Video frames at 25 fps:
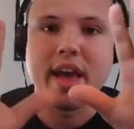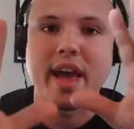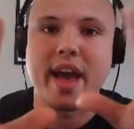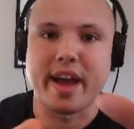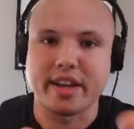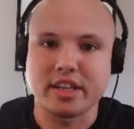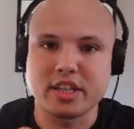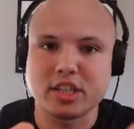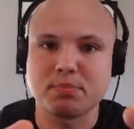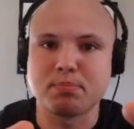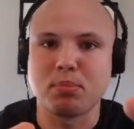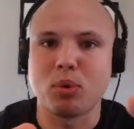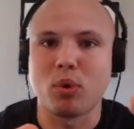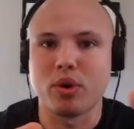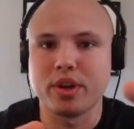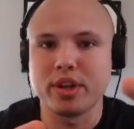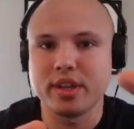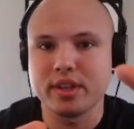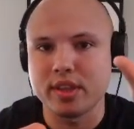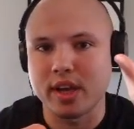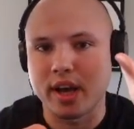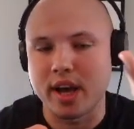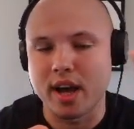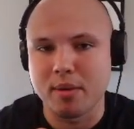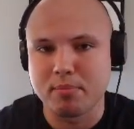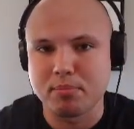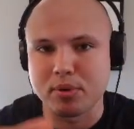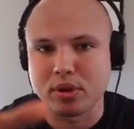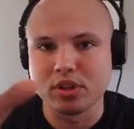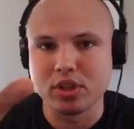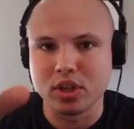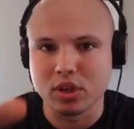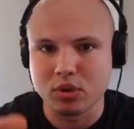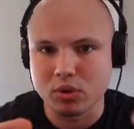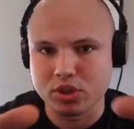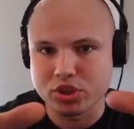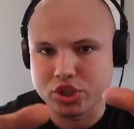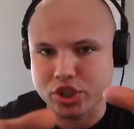exporting the upper and
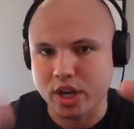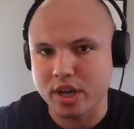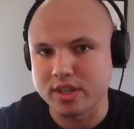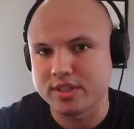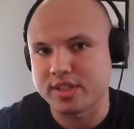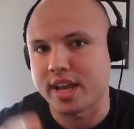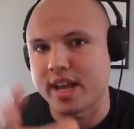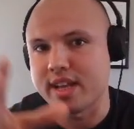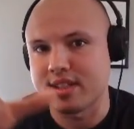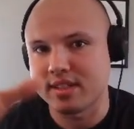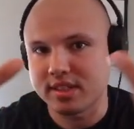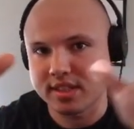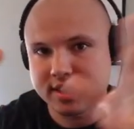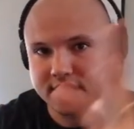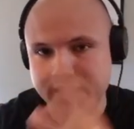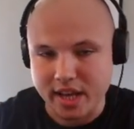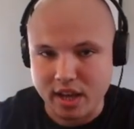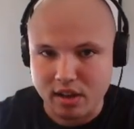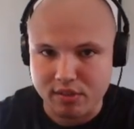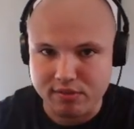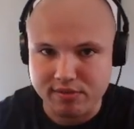lower jaws as TL